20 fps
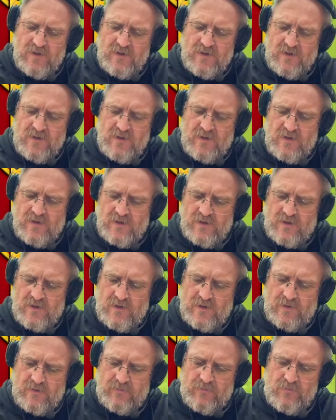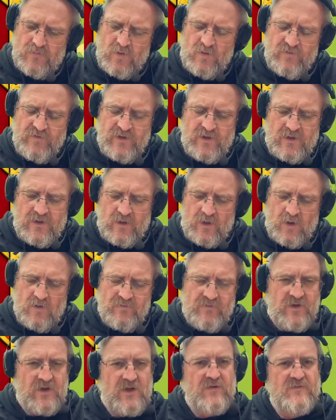Moving it
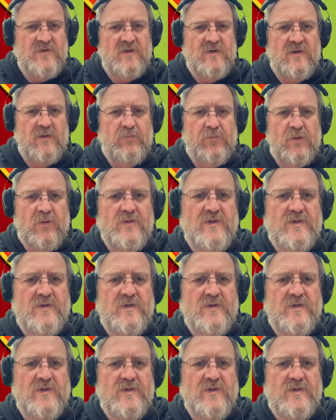over gives you the blue